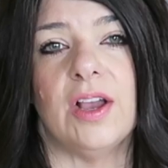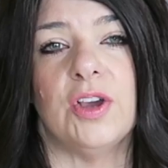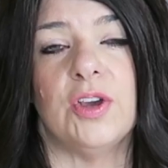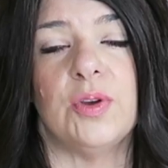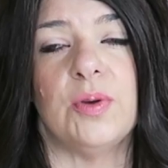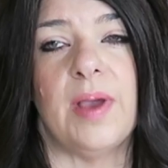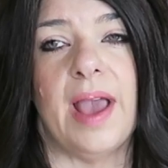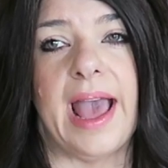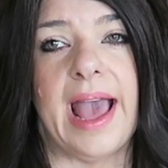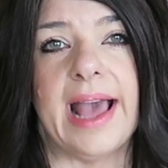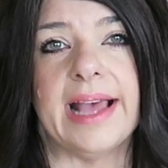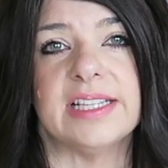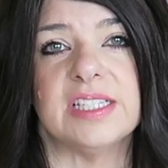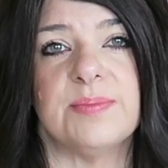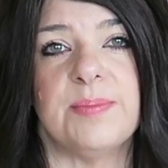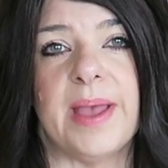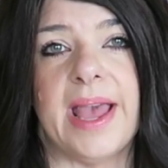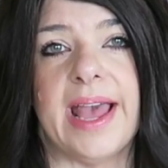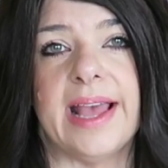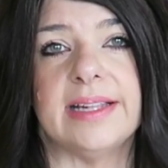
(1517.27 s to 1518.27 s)
who has
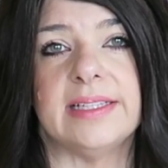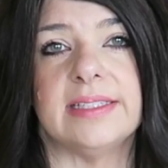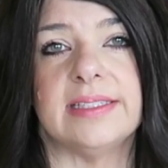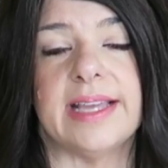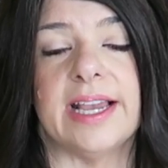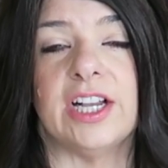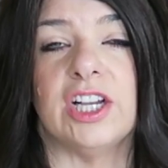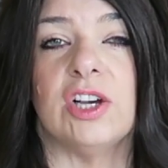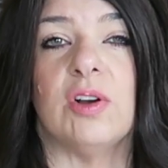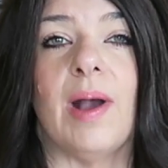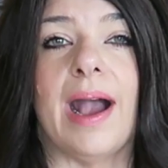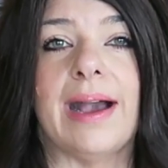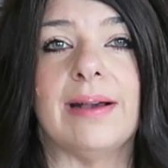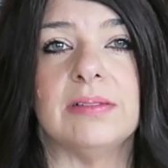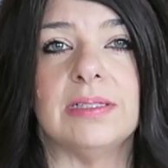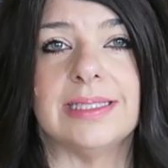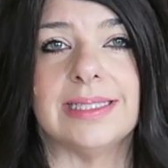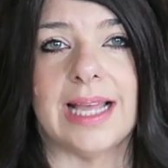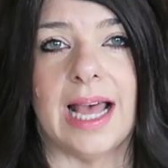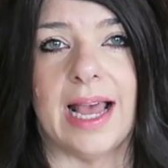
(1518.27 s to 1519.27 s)
pets that go
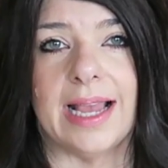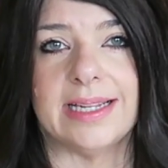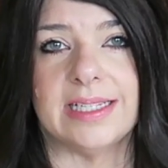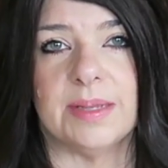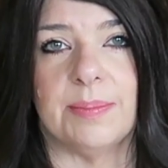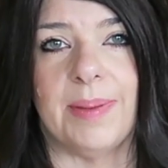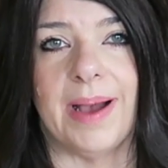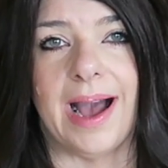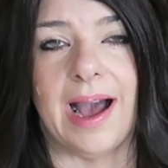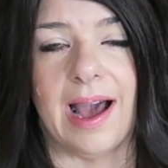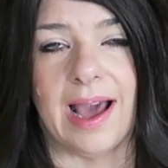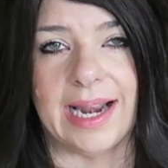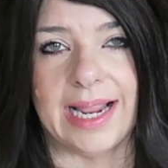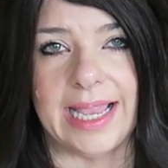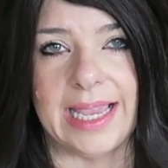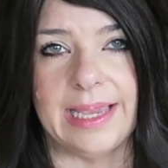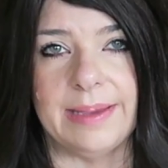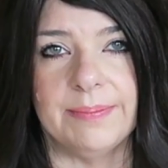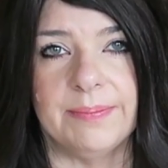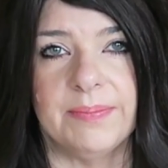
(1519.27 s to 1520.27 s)
outside to
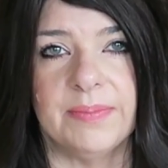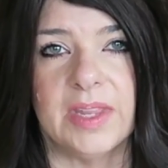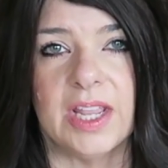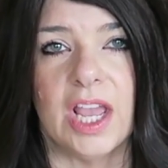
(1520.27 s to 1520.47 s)
potty.